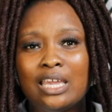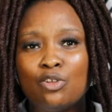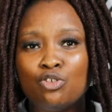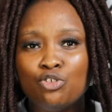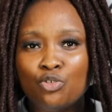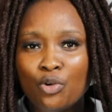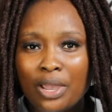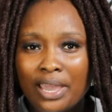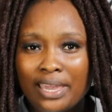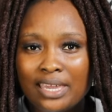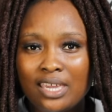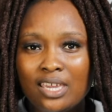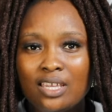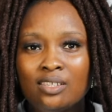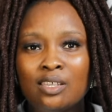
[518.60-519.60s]
U A
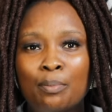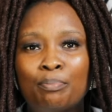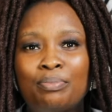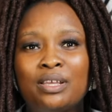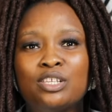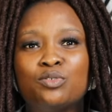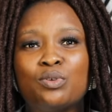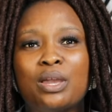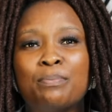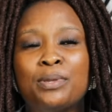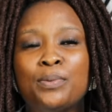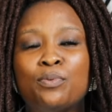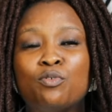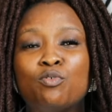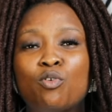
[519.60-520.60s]
E is a place where
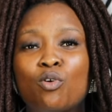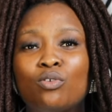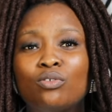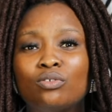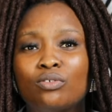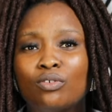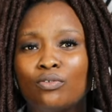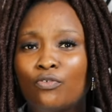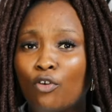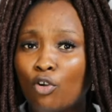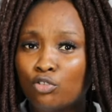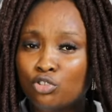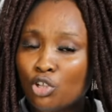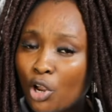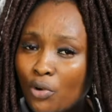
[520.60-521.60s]
people go
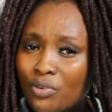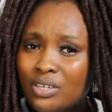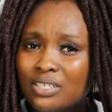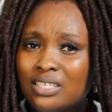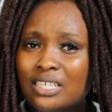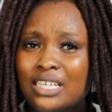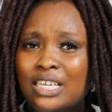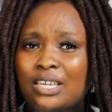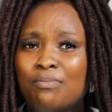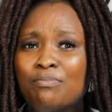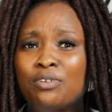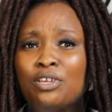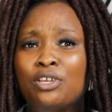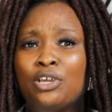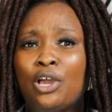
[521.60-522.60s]
for
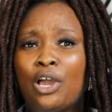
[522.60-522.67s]
tourism.